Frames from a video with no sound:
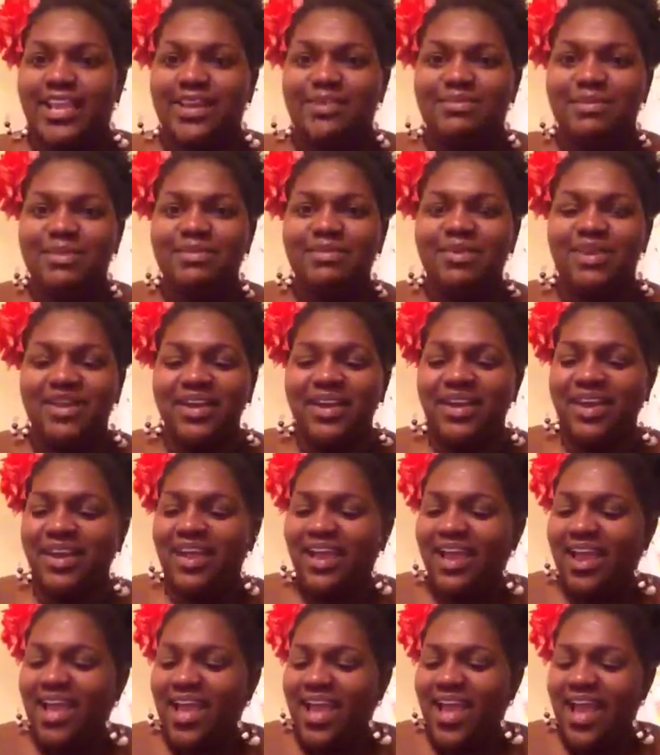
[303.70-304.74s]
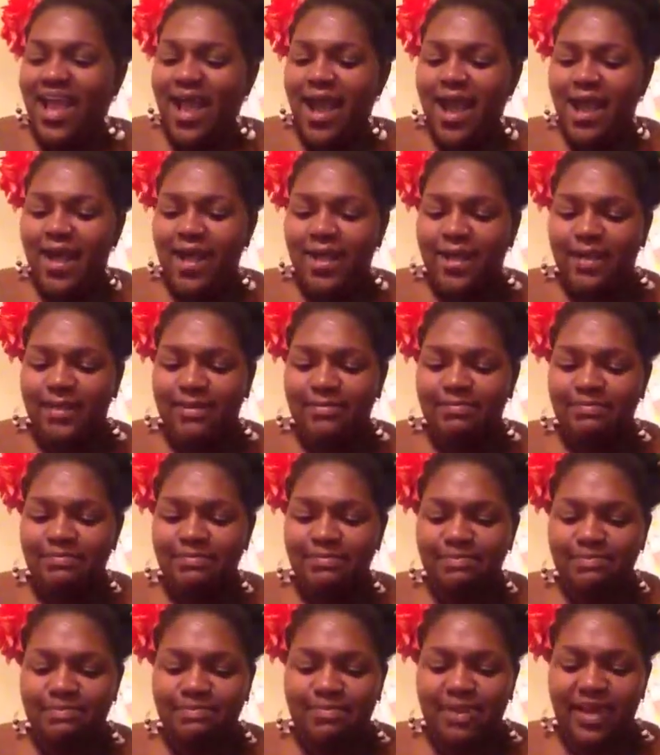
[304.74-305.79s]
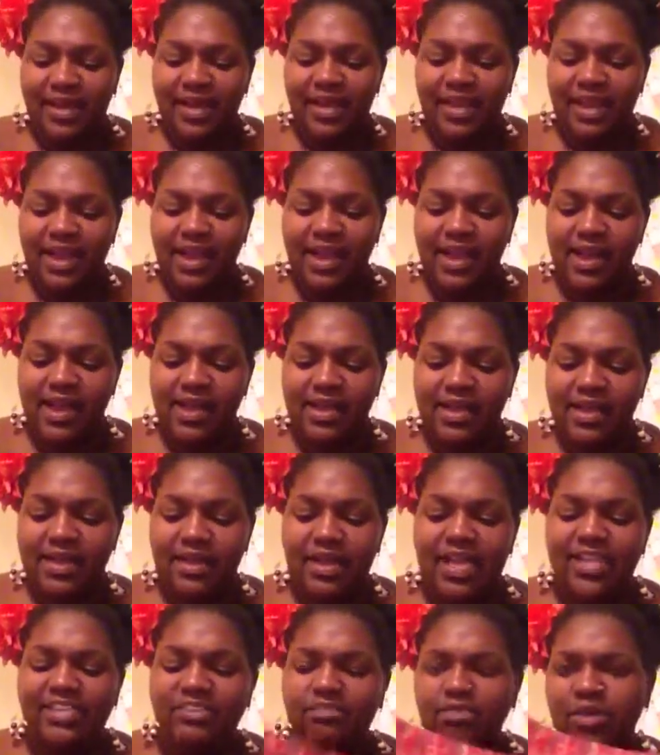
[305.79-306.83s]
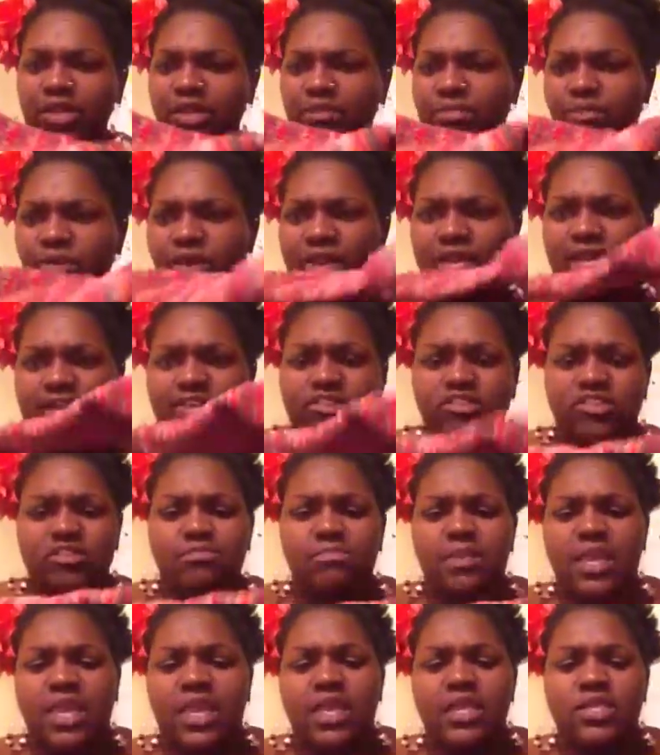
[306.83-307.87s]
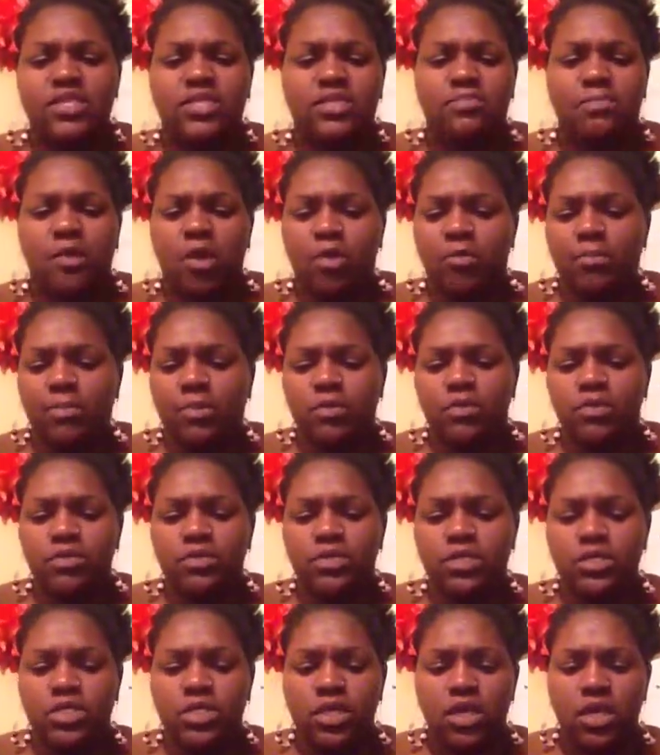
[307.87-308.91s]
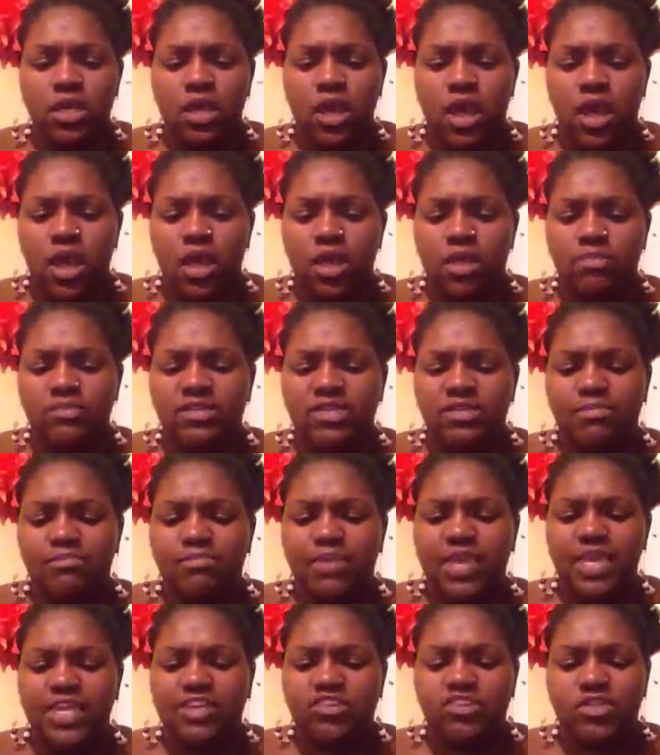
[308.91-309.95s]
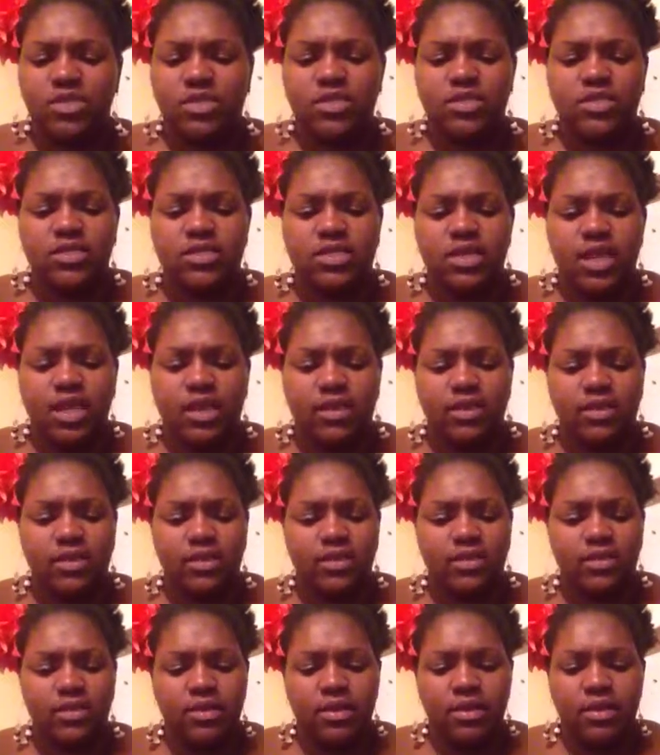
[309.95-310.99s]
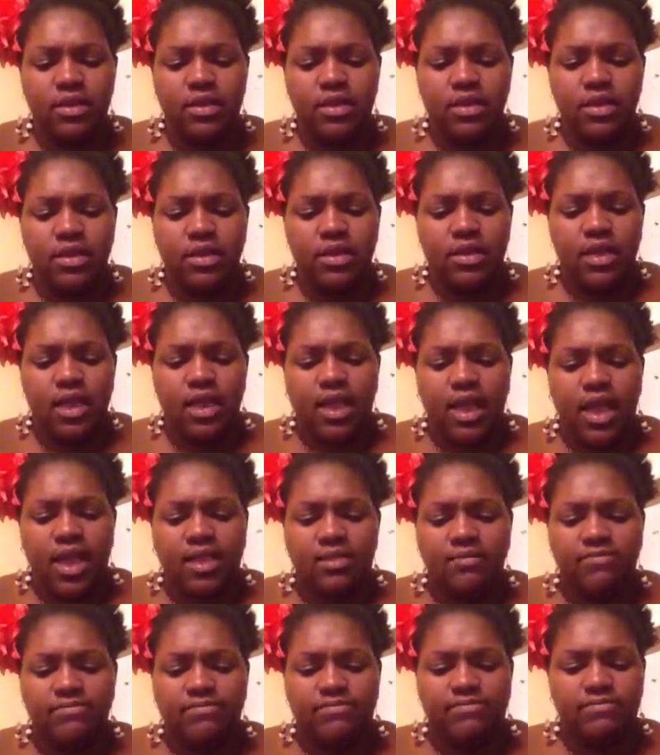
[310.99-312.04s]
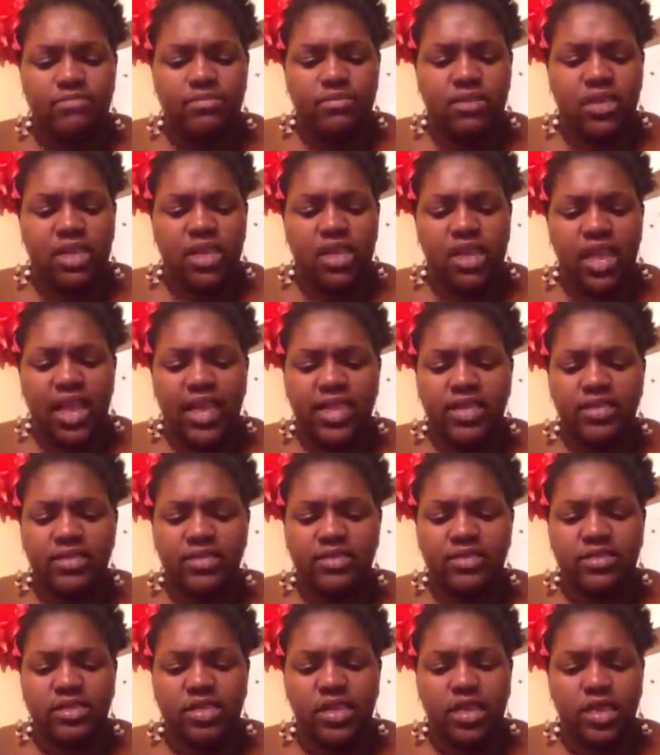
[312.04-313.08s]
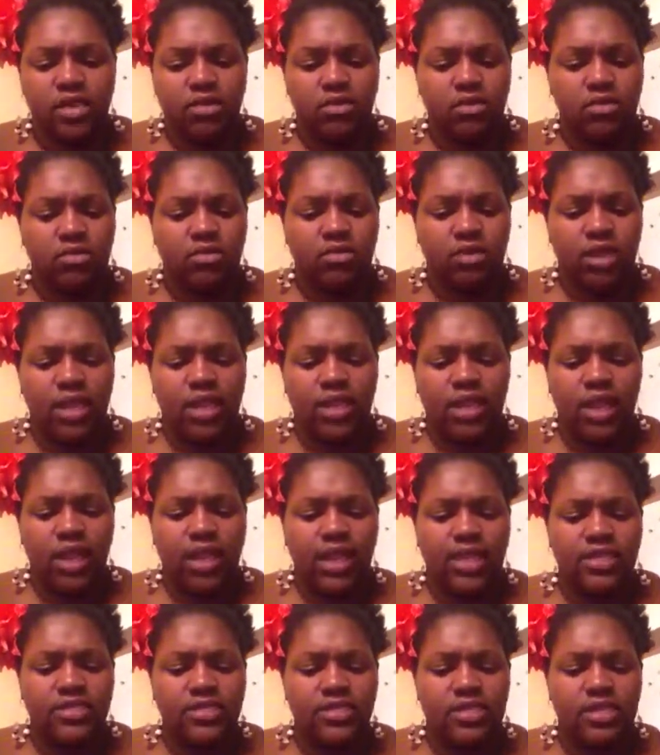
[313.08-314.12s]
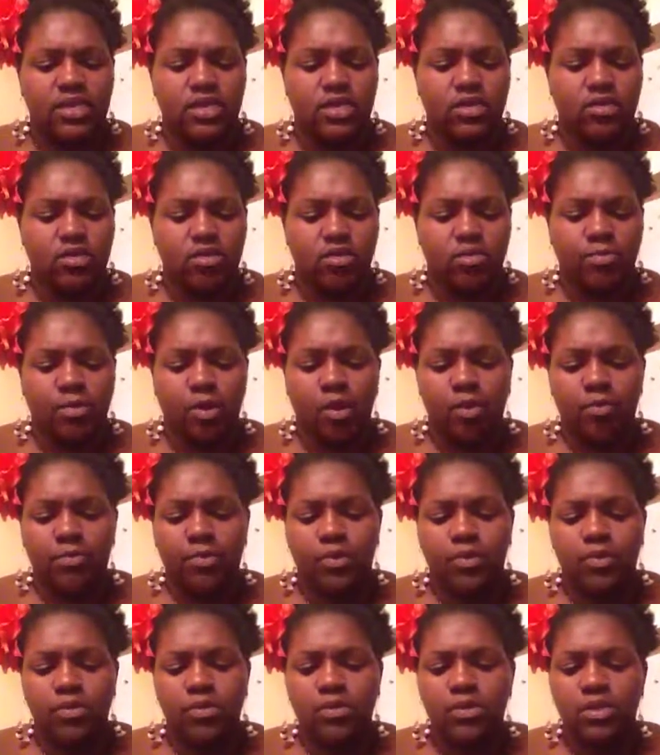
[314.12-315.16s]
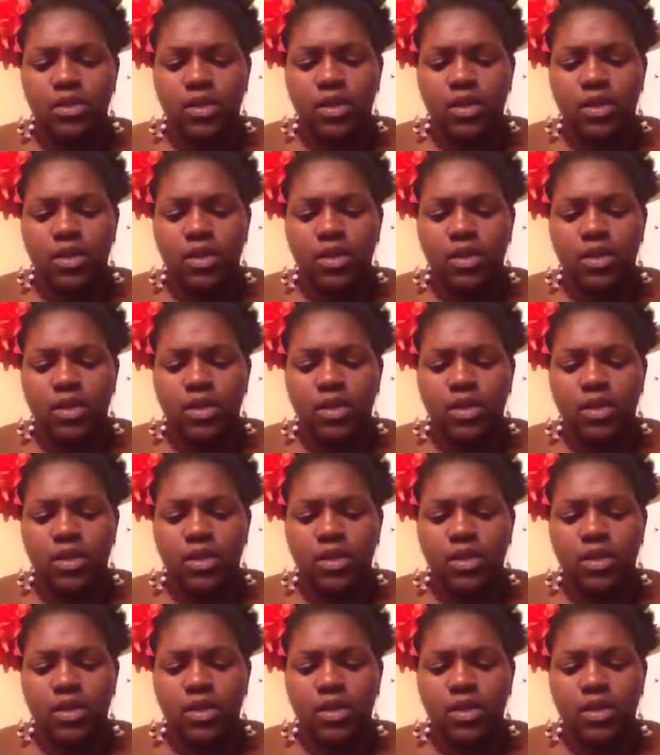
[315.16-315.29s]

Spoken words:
get them anymore. But it's really pretty. It's just pinks, purples, some peaches, like a kind of light teal green, I guess, and then a little purple